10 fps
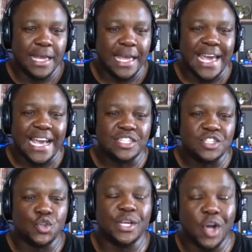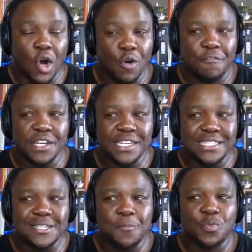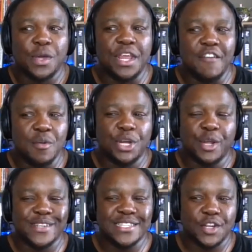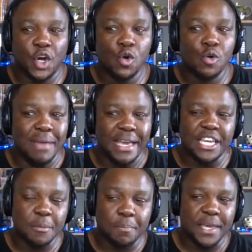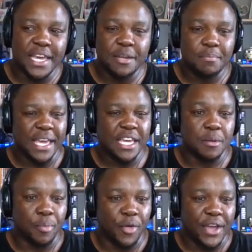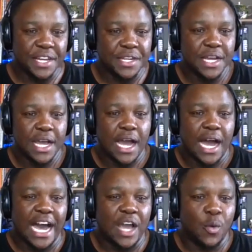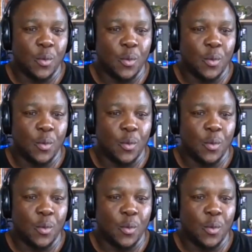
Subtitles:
And during COVID, when everybody was at home making beer and baking bread, I